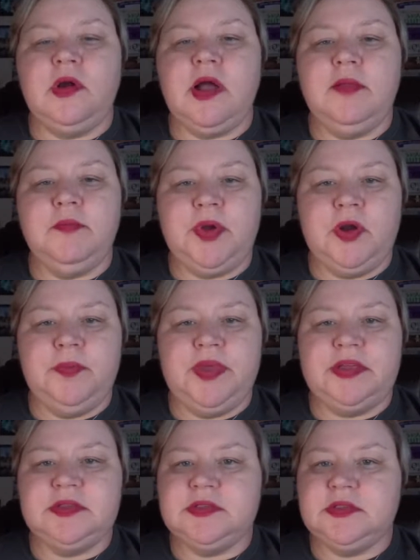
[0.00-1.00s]
on
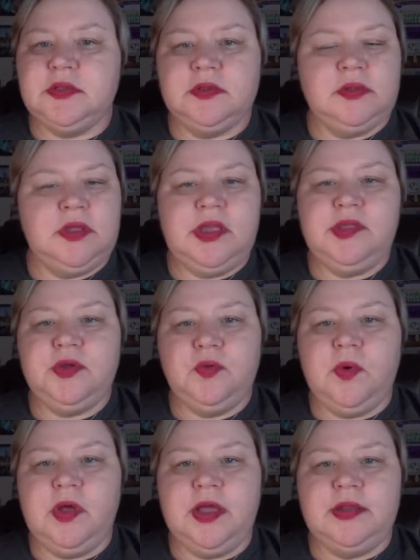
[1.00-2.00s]
purpose, either
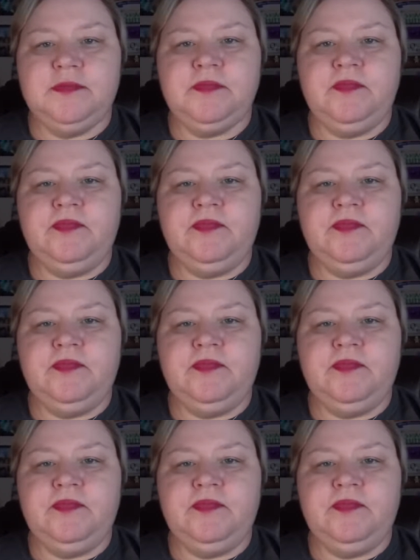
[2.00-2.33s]
one,